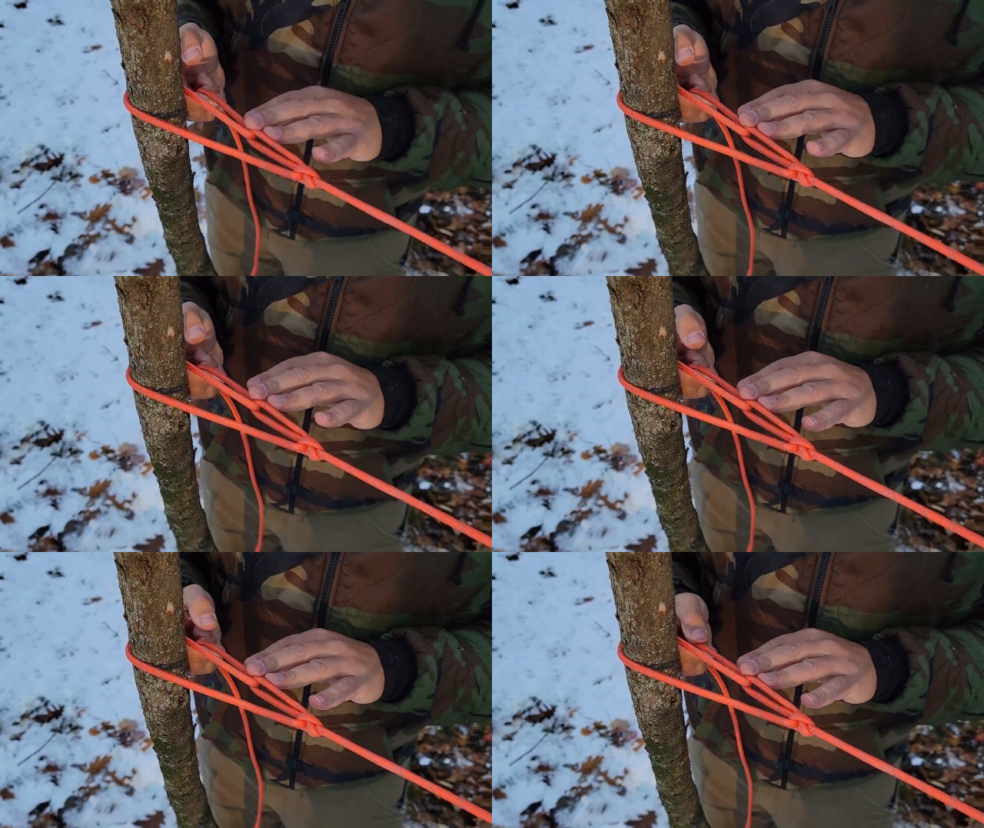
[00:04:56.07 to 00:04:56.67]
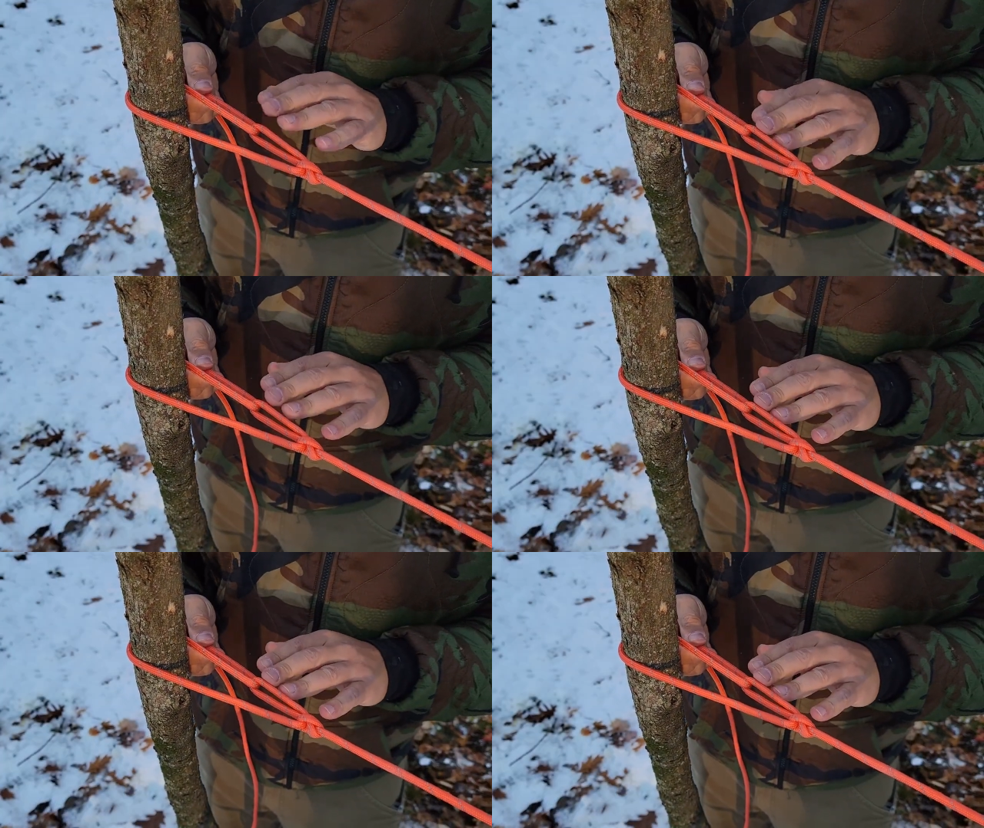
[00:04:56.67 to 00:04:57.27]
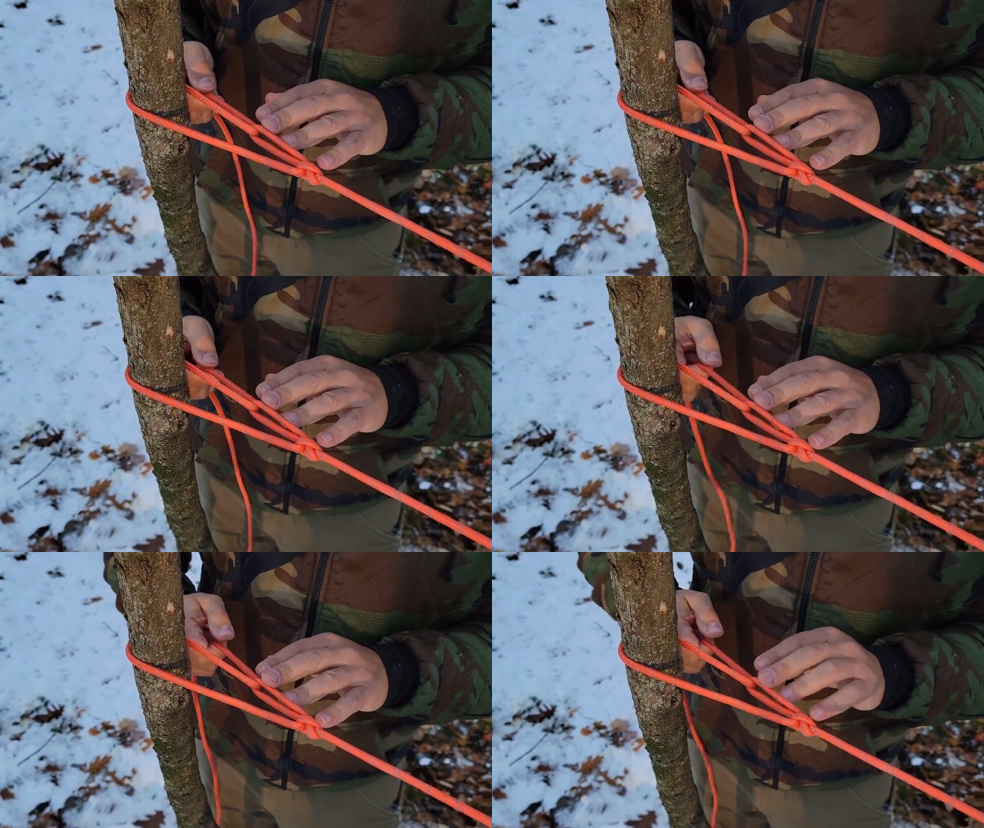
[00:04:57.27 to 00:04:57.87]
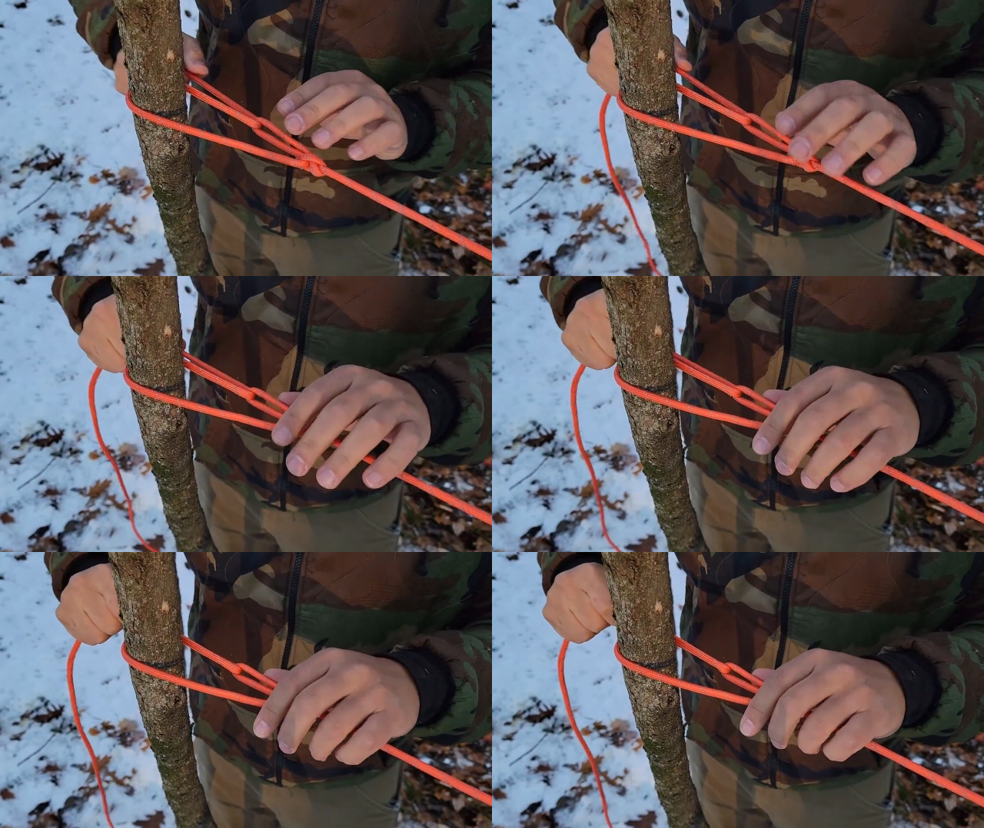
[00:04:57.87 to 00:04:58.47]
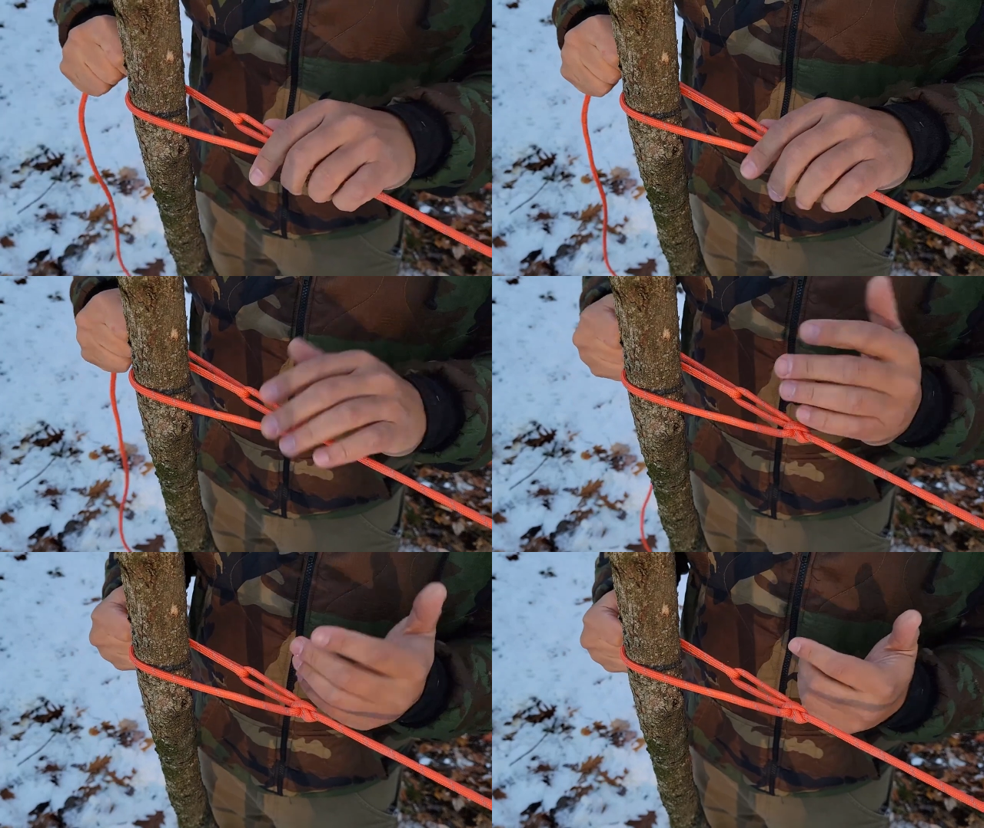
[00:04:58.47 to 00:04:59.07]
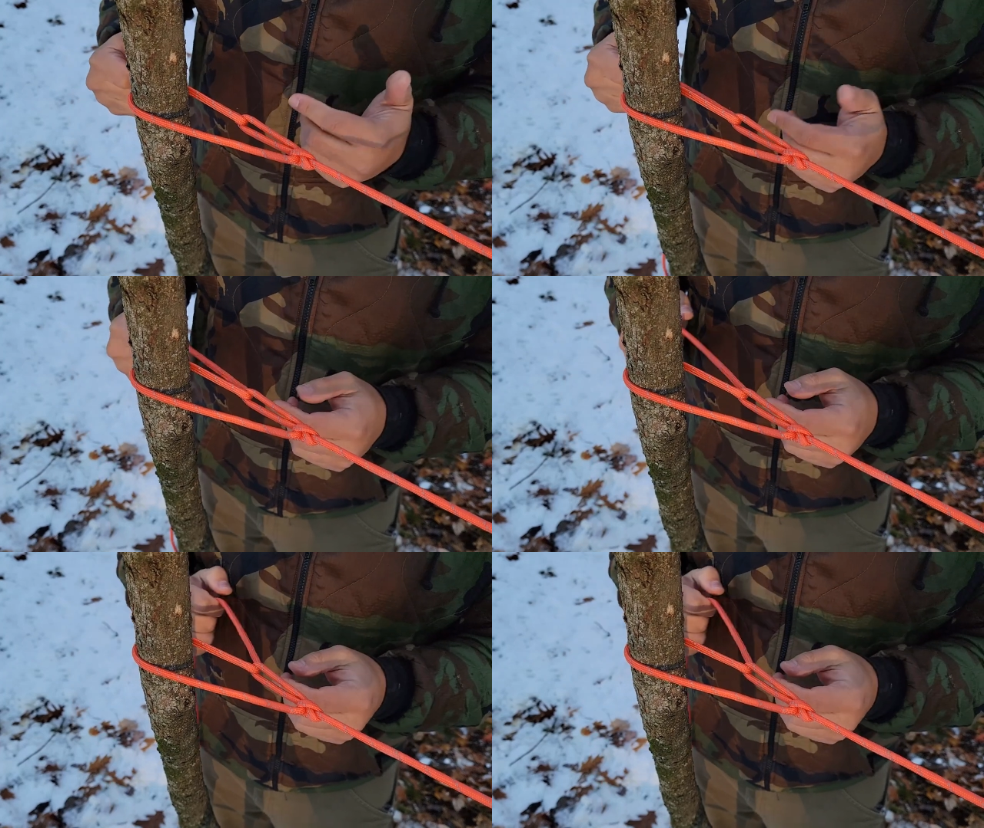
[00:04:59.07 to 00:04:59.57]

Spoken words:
No face is visible, so there are no lips to read.